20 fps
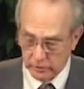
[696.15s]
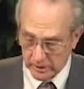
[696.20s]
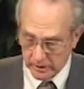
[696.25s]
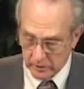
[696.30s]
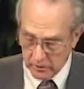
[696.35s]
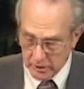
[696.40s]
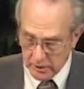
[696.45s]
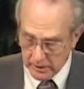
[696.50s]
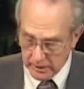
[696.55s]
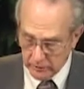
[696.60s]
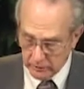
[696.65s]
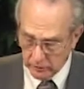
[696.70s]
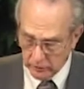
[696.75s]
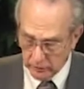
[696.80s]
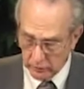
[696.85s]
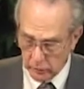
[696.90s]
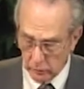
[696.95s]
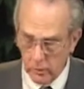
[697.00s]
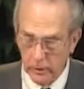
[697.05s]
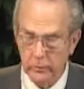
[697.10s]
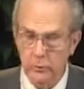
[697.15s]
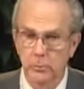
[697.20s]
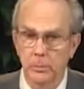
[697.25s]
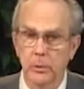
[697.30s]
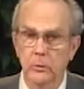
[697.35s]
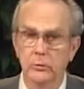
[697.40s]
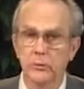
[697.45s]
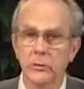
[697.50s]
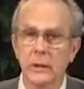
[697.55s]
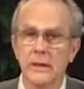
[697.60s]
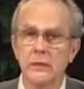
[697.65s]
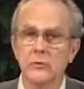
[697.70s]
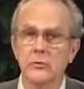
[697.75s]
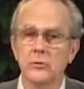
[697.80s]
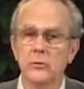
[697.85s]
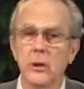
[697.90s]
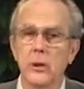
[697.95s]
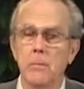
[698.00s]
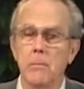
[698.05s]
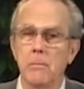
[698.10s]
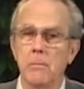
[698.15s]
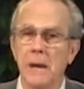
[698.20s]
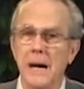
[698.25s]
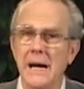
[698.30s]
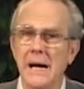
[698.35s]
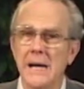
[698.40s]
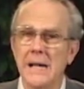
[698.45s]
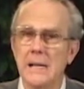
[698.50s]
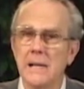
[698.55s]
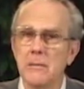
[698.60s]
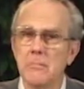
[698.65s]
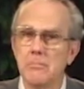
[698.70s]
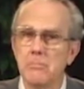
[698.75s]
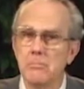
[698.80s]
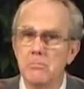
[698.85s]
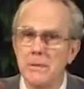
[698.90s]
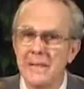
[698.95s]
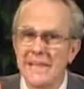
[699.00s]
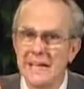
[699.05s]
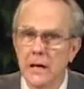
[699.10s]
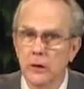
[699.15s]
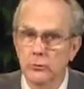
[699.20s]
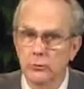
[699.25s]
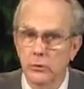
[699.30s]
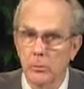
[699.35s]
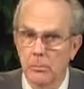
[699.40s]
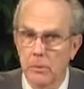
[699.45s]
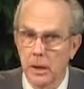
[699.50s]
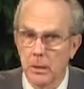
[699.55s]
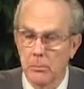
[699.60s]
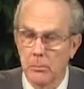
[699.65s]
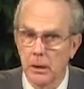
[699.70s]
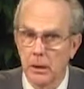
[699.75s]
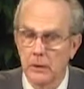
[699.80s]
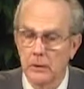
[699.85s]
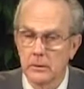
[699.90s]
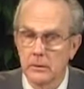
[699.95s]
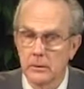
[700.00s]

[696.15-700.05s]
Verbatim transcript: that Jesus was possessed by Beelzebub,